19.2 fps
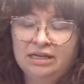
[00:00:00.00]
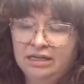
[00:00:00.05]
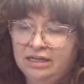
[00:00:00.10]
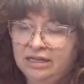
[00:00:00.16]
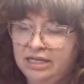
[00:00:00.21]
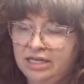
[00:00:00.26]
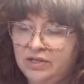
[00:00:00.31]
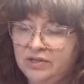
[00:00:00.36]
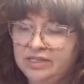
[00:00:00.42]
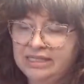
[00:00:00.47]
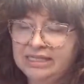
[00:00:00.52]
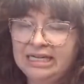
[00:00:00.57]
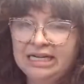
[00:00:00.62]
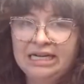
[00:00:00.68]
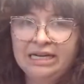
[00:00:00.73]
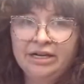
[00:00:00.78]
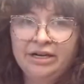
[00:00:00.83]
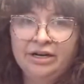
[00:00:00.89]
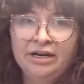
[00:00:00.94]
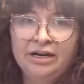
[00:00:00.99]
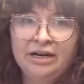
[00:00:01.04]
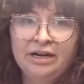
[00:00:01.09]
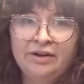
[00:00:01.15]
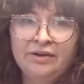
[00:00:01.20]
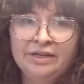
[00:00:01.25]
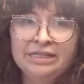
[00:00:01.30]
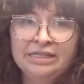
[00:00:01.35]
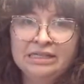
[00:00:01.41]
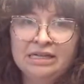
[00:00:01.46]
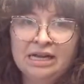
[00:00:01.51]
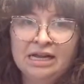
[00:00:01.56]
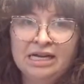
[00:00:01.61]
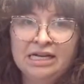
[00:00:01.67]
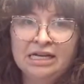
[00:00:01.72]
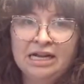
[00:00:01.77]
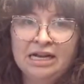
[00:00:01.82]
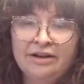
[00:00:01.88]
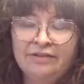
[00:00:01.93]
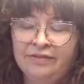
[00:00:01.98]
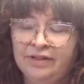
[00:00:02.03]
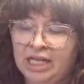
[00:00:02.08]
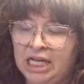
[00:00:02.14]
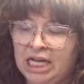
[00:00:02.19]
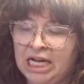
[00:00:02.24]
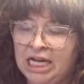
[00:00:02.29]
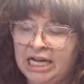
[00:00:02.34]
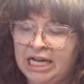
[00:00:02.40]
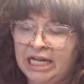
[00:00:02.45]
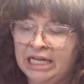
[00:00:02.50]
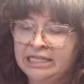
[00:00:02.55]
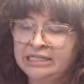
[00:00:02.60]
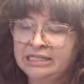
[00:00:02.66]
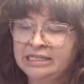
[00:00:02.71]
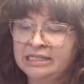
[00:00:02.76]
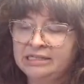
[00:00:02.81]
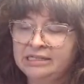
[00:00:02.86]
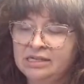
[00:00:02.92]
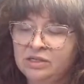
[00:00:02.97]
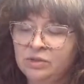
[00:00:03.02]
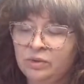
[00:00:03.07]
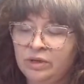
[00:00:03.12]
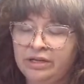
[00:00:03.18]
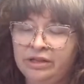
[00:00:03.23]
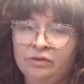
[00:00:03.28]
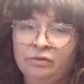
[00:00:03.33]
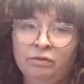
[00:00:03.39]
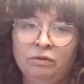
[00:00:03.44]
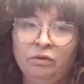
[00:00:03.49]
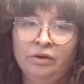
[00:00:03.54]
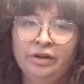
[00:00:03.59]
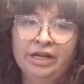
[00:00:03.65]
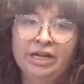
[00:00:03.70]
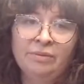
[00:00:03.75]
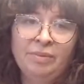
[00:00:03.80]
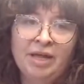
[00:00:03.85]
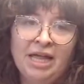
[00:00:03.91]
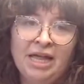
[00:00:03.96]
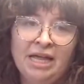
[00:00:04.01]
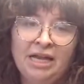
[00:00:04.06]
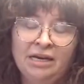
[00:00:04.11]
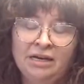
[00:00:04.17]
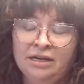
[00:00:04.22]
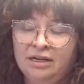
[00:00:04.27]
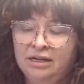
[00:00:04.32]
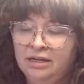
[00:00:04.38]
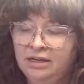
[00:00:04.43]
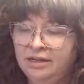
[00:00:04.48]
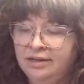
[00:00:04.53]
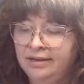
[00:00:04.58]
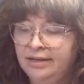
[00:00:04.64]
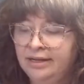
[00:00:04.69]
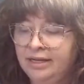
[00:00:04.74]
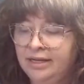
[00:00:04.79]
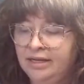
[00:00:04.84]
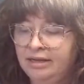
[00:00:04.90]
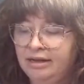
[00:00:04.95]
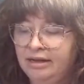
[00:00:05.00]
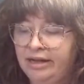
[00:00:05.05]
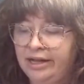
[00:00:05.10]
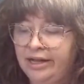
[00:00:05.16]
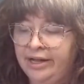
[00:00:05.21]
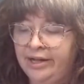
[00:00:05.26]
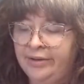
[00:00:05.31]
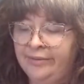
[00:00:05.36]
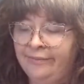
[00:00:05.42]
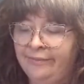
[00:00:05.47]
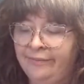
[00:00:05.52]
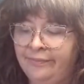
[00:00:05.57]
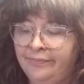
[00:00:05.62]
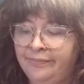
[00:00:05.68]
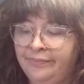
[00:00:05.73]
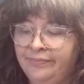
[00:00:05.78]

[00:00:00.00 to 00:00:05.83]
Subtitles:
can you see here how it's got kind of lines? This is where the ruling pen kind